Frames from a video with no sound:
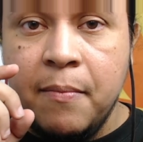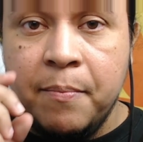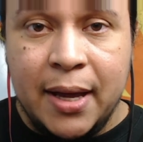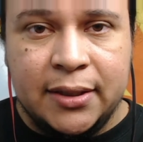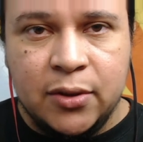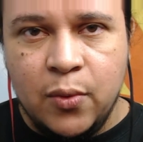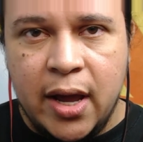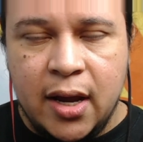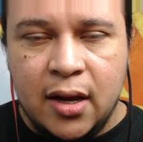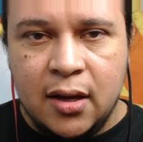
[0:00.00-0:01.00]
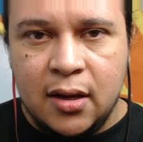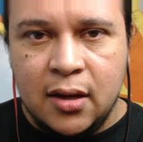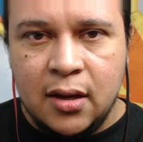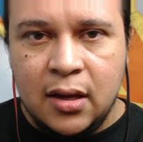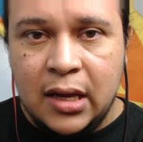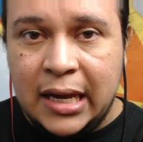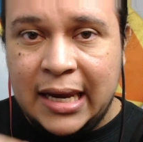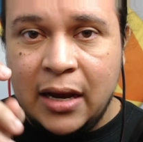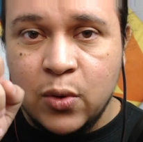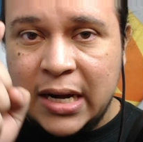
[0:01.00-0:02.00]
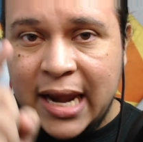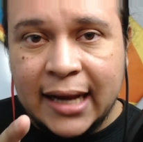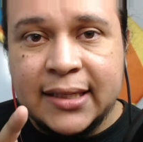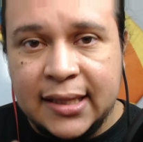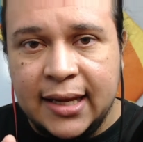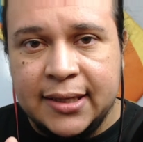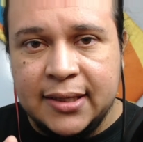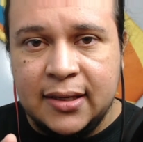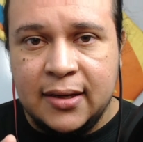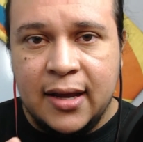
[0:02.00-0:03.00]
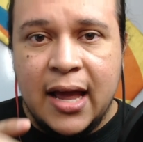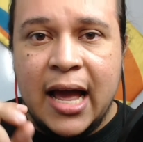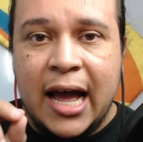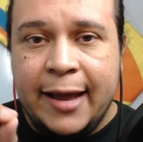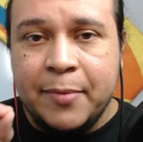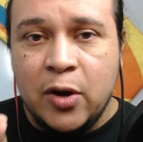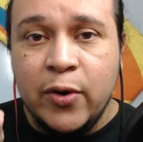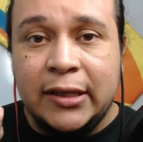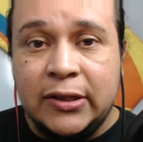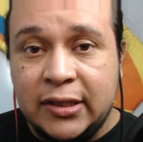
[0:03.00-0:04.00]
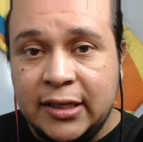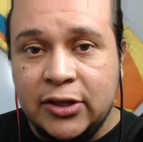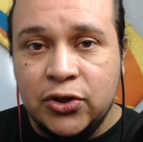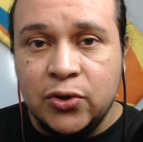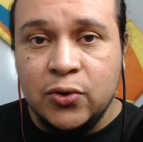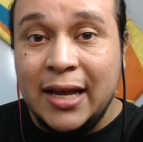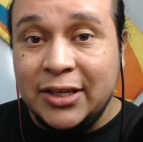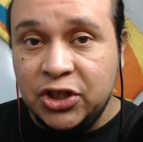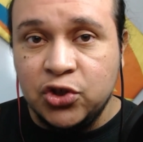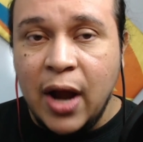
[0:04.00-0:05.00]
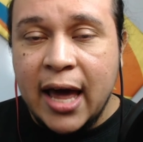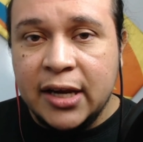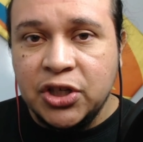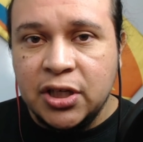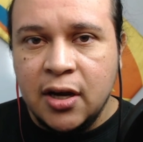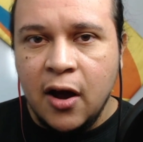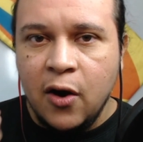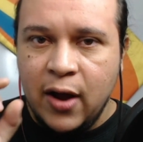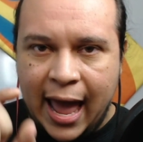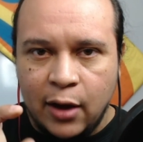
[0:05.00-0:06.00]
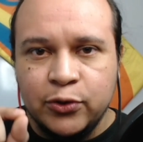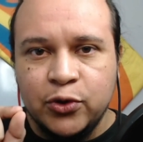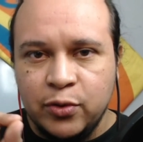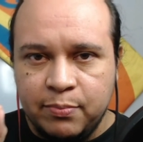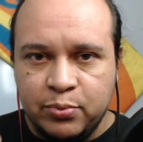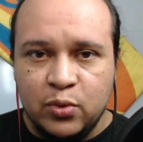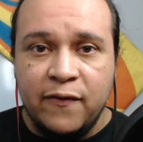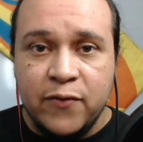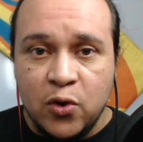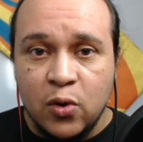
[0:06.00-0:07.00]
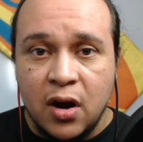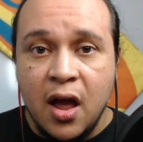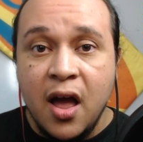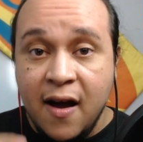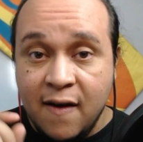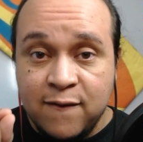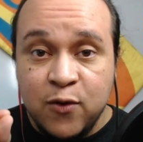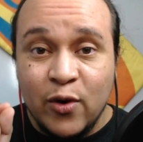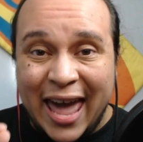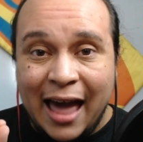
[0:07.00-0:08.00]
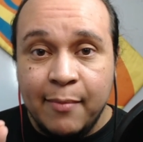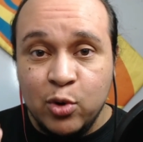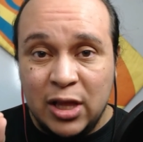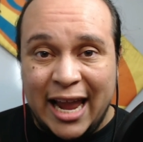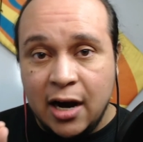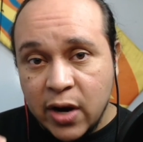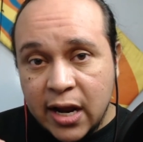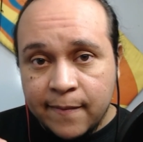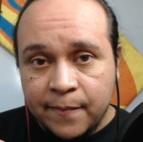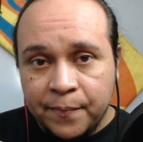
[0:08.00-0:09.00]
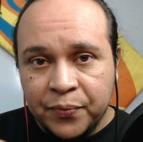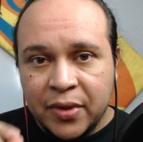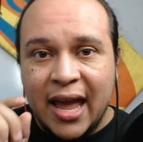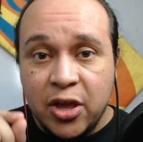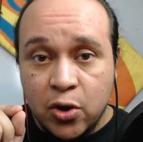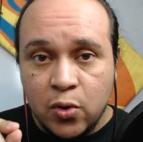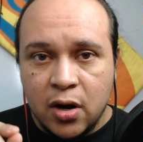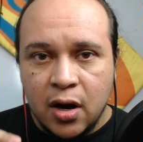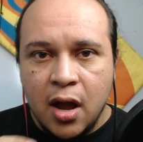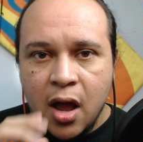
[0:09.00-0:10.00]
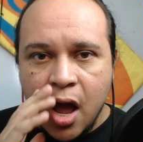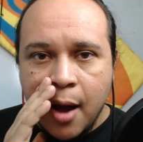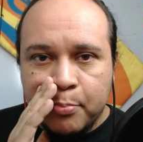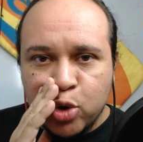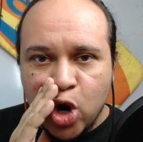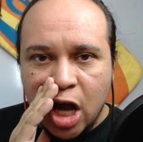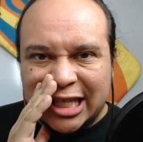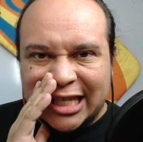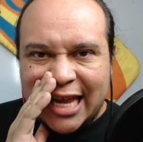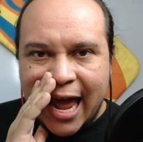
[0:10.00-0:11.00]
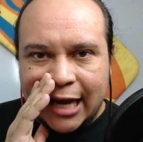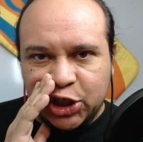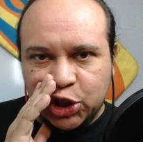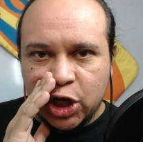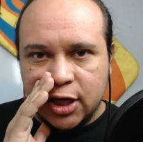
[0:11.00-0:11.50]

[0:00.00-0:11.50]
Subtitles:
By the way, in our next lesson, I am going to teach you a strategy on how to improve your vocabulary and your pronunciation.